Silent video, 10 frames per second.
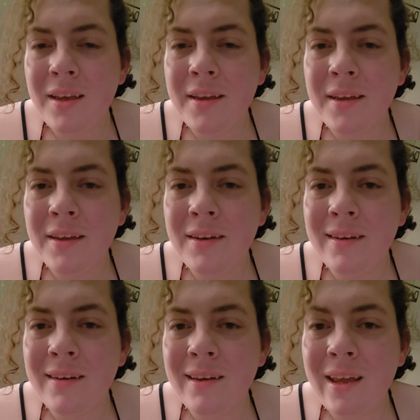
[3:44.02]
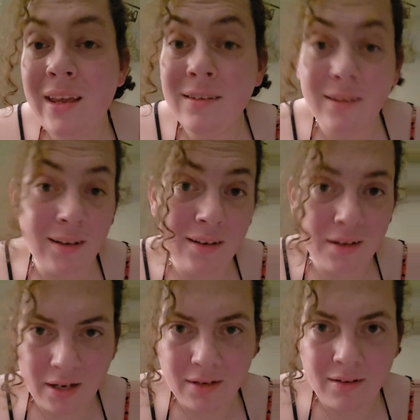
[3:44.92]
in
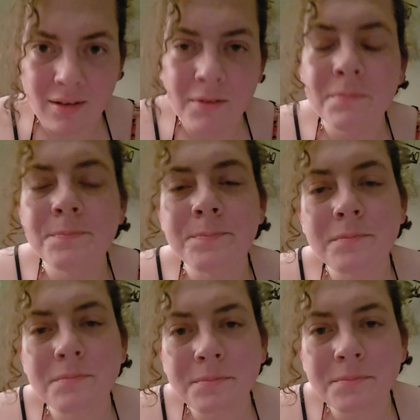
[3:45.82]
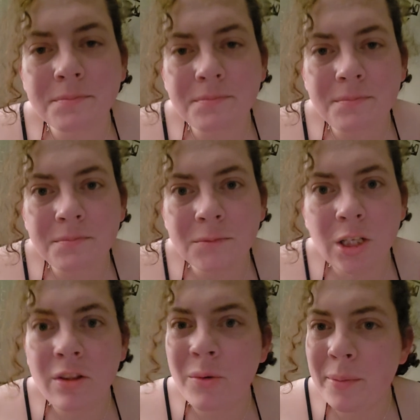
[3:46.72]
1890,
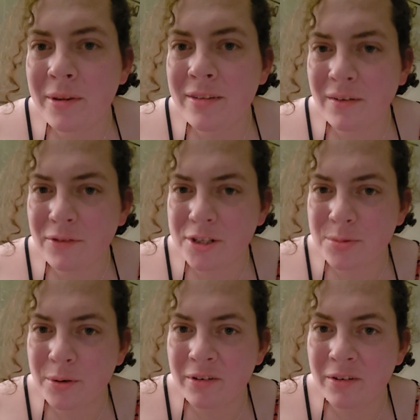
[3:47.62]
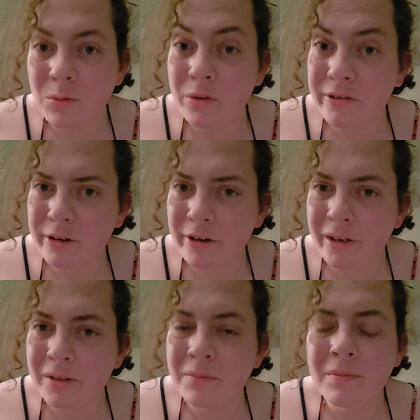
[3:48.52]
the women's suffrage movement was
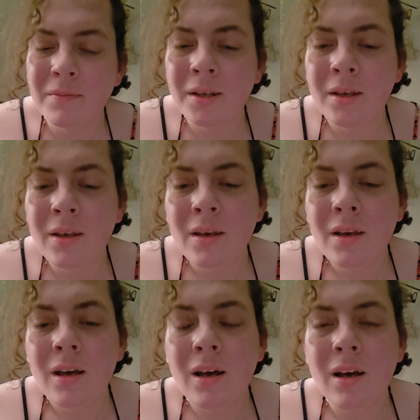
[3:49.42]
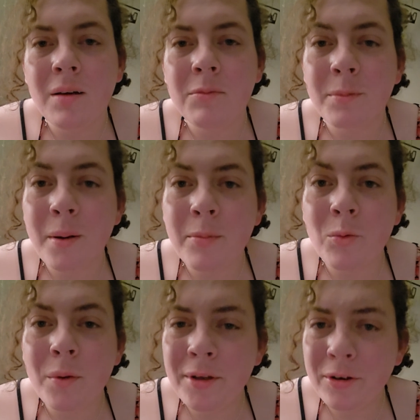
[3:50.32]
occurring. Remember,
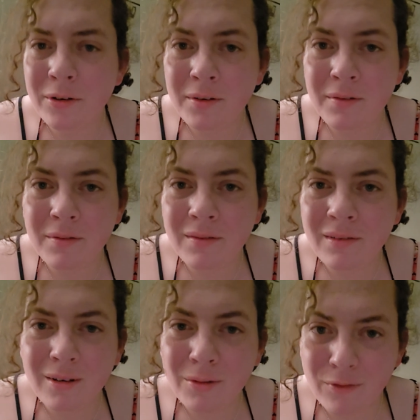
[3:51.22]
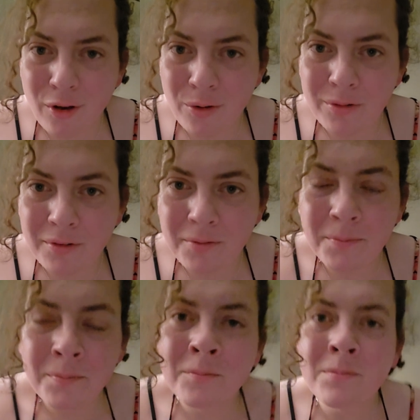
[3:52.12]
women couldn't vote.
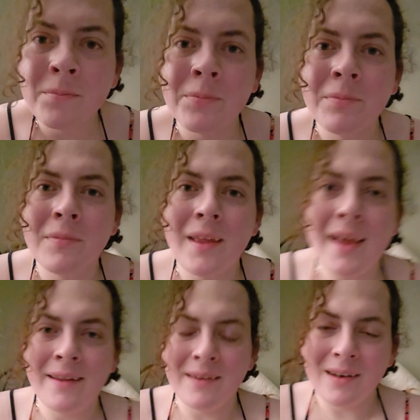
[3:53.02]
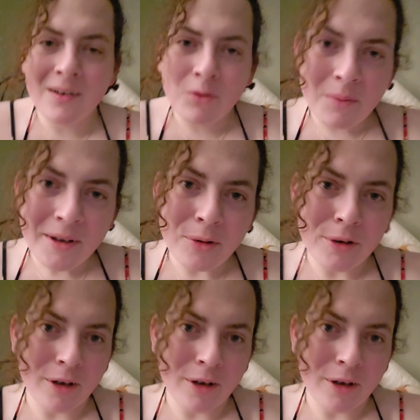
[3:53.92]
And the idea of women going to